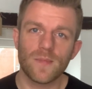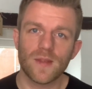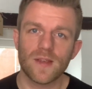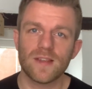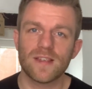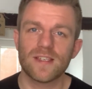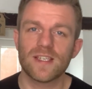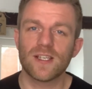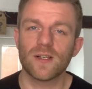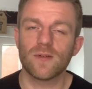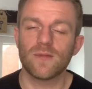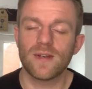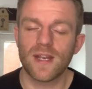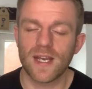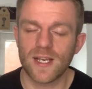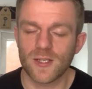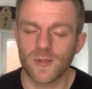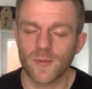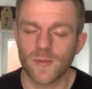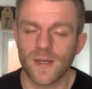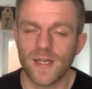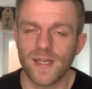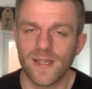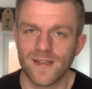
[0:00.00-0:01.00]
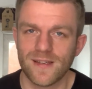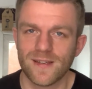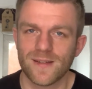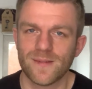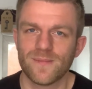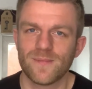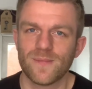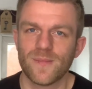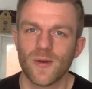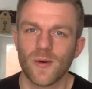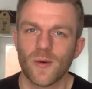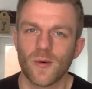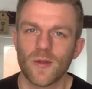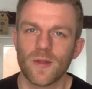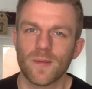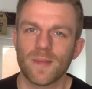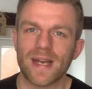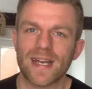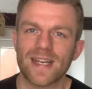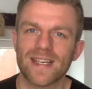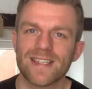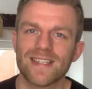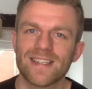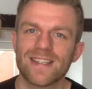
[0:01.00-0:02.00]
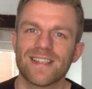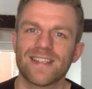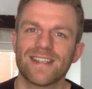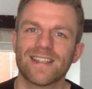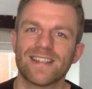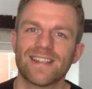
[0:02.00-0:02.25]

Until next week, all the best.